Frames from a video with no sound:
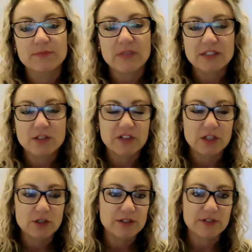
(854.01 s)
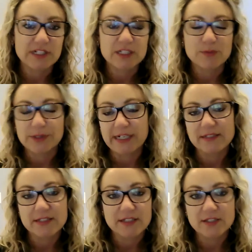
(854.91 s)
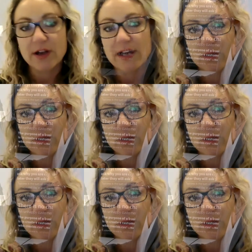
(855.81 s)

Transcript: sort of a user experience designer